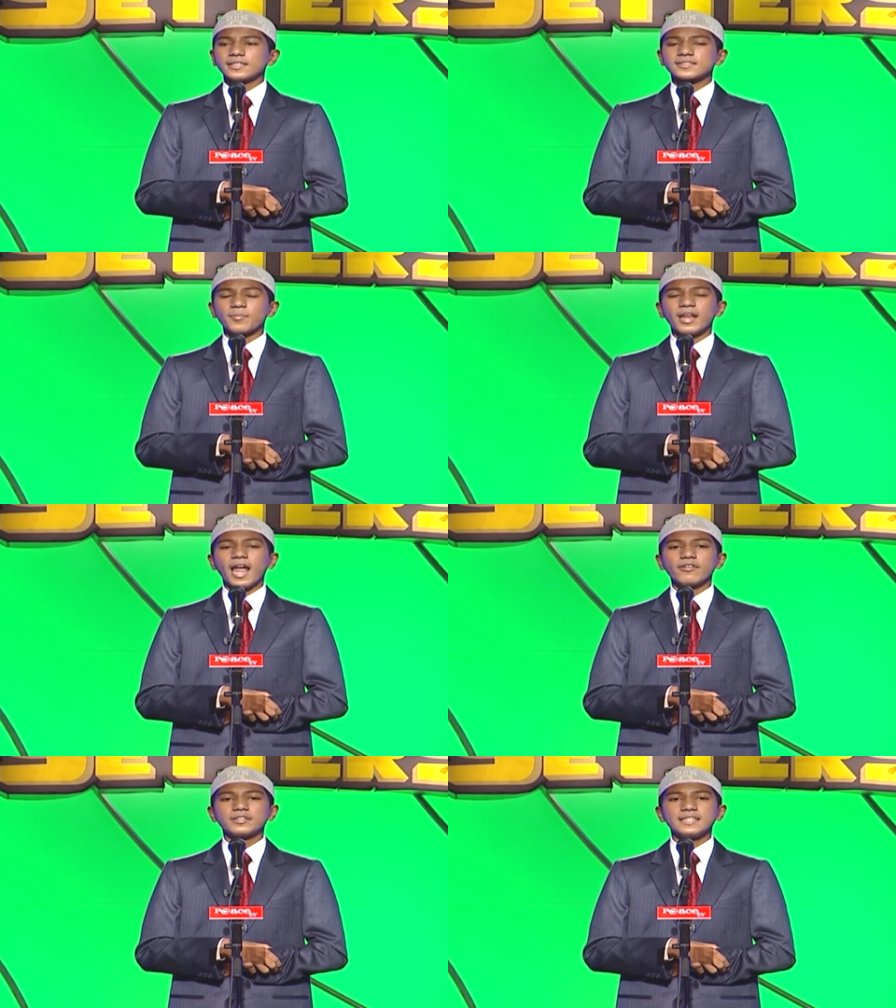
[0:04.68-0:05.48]
the
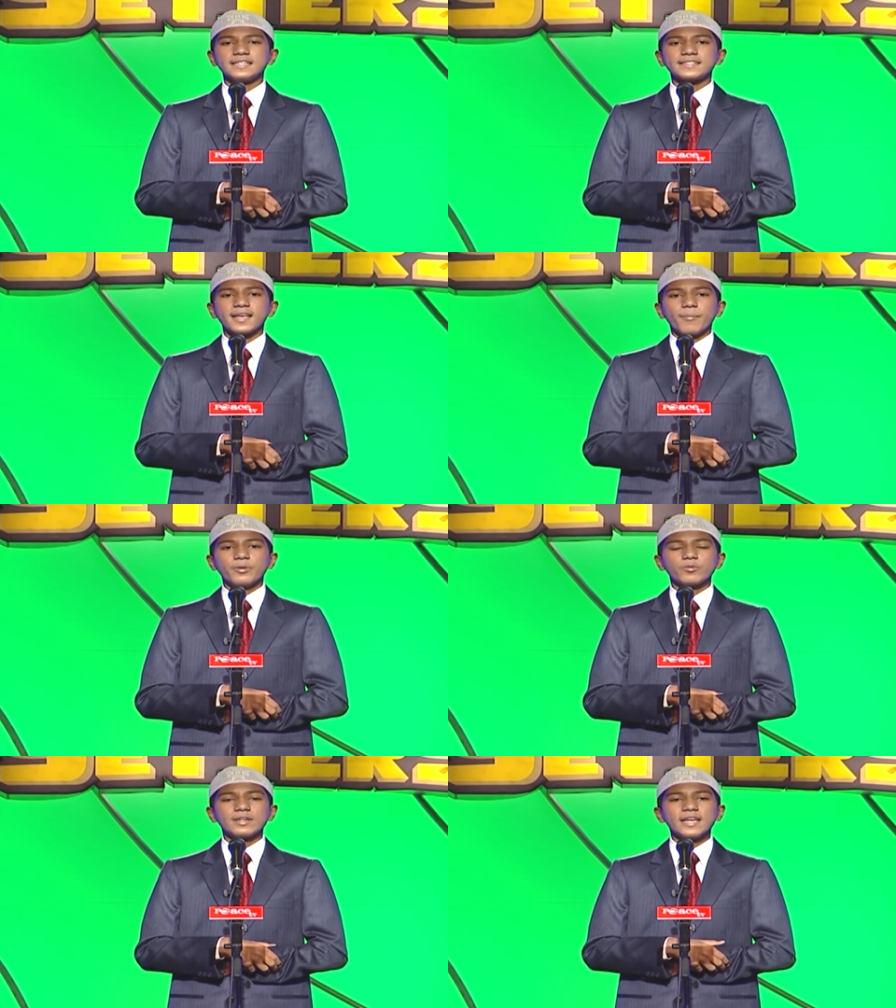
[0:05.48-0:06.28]
similarities
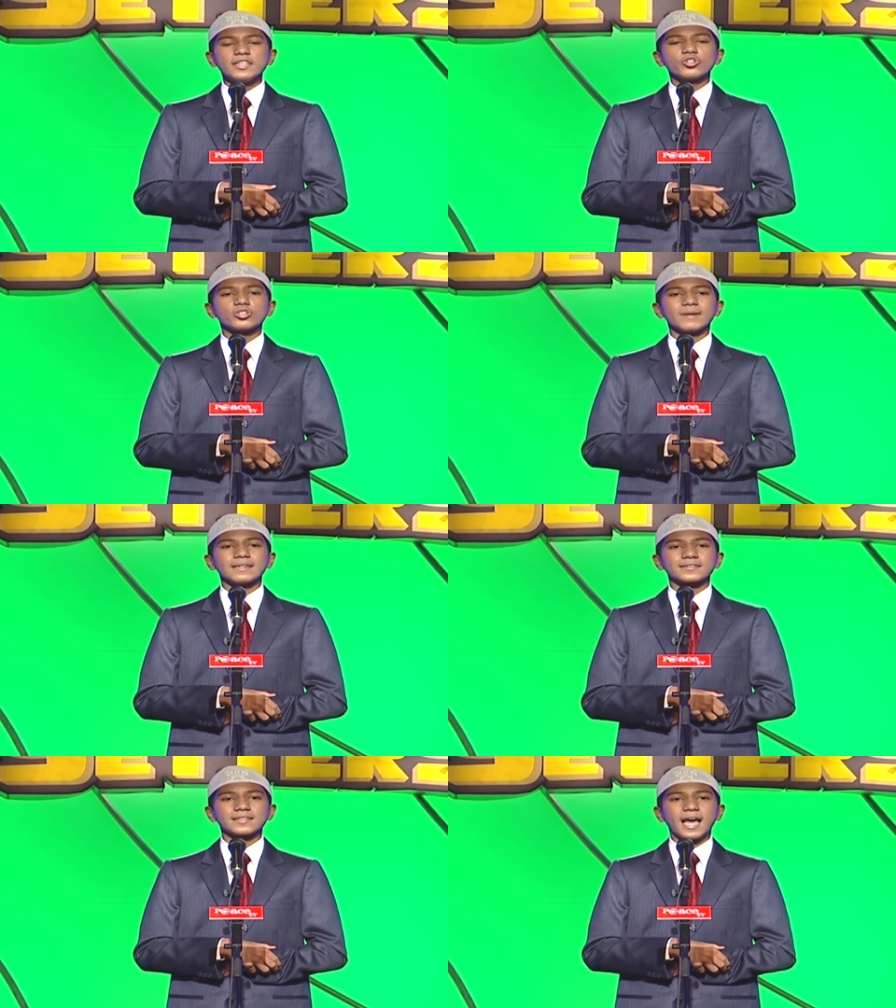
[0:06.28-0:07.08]
between Hinduism and
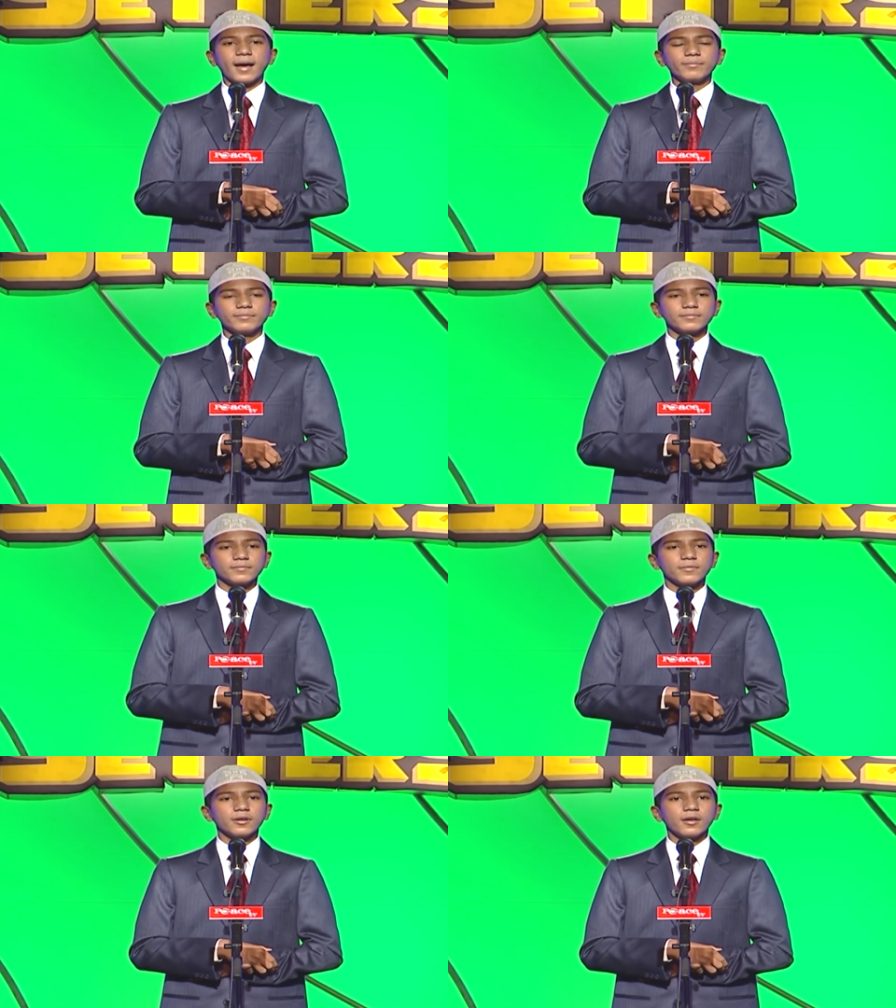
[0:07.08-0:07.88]
Islam,
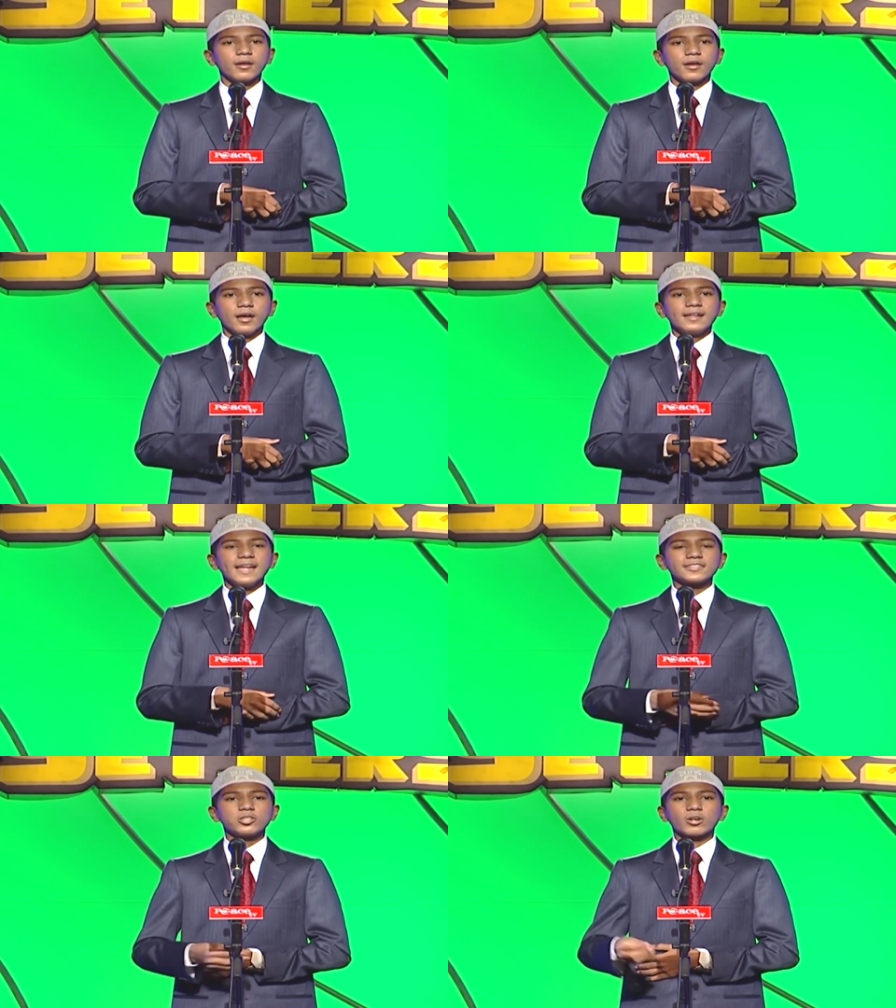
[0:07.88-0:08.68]

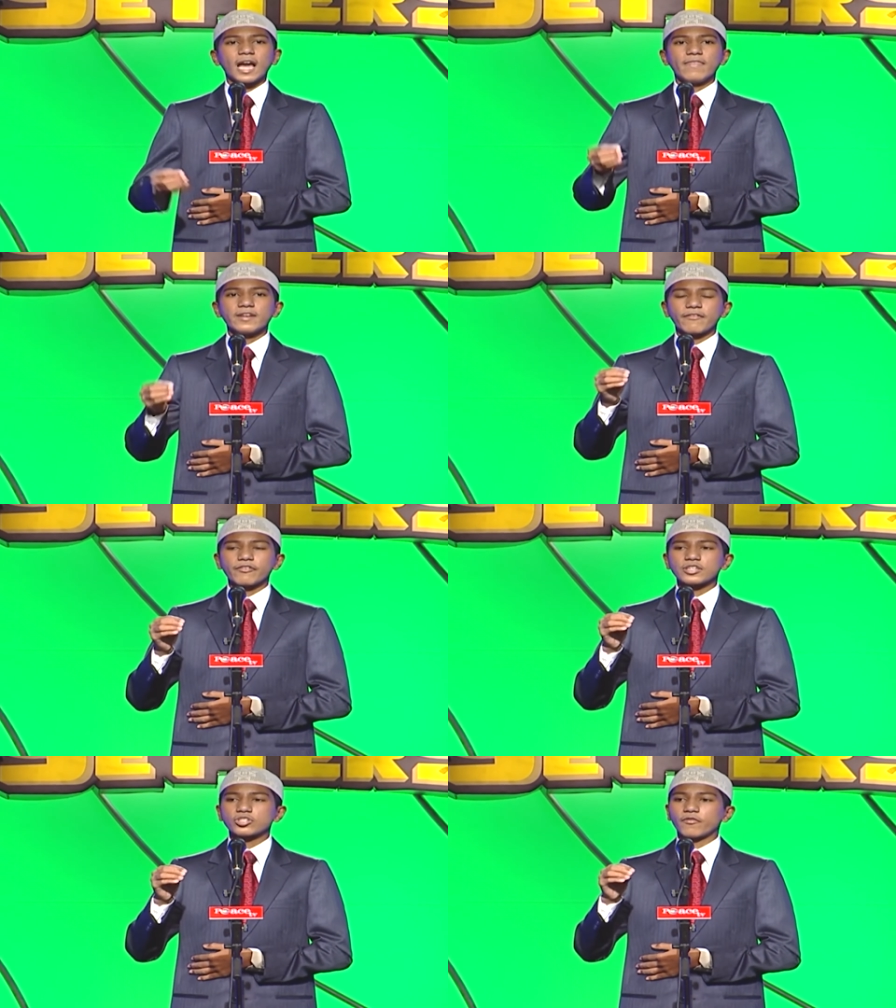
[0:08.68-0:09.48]
let's look at the
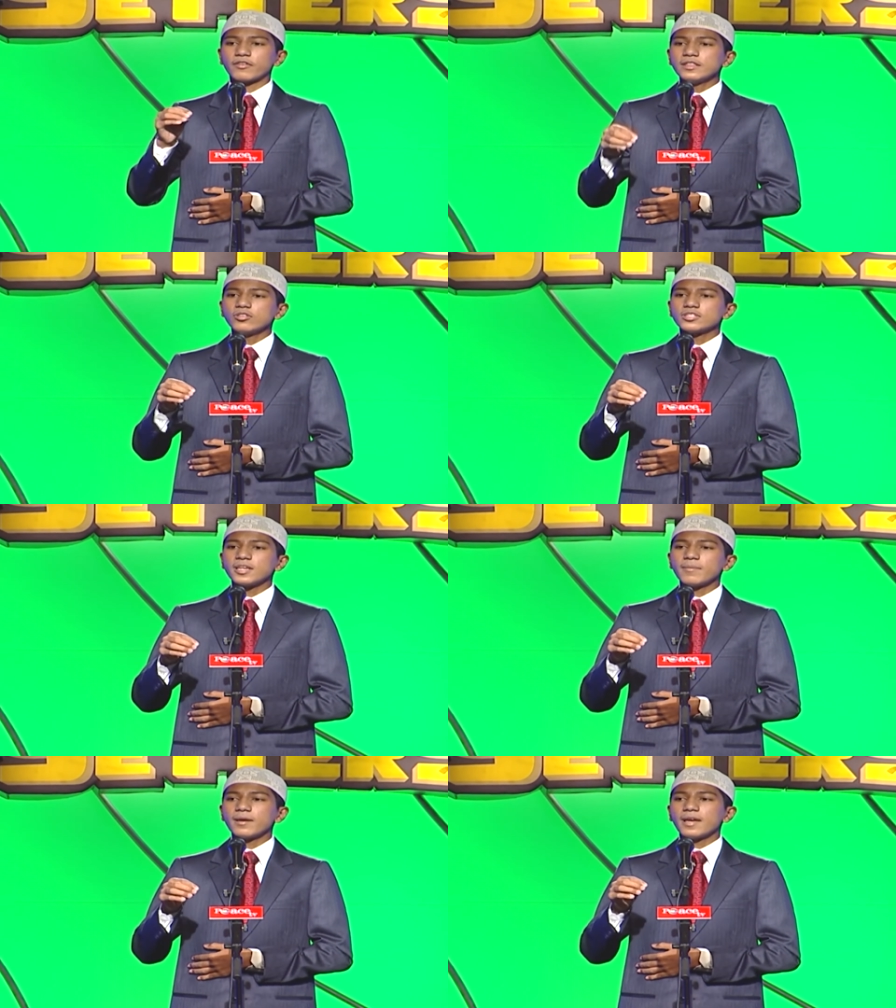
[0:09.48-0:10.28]
definition of
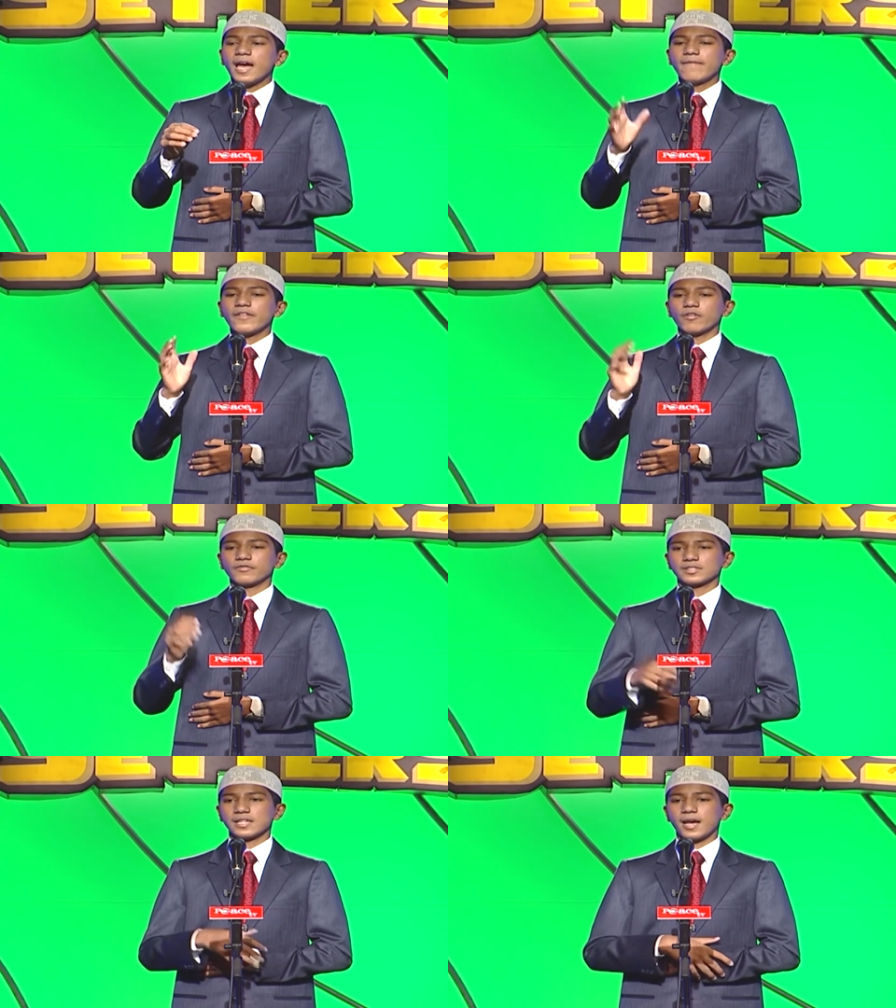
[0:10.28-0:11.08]
Hinduism and then of
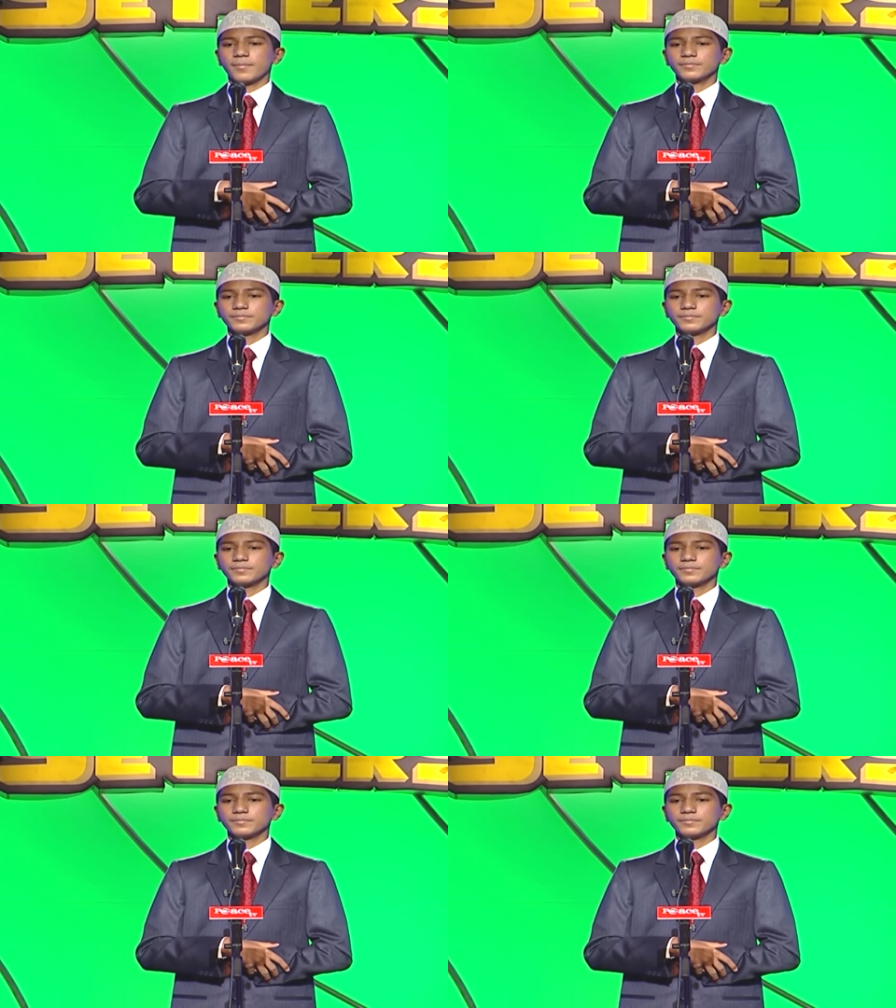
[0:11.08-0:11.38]
Islam.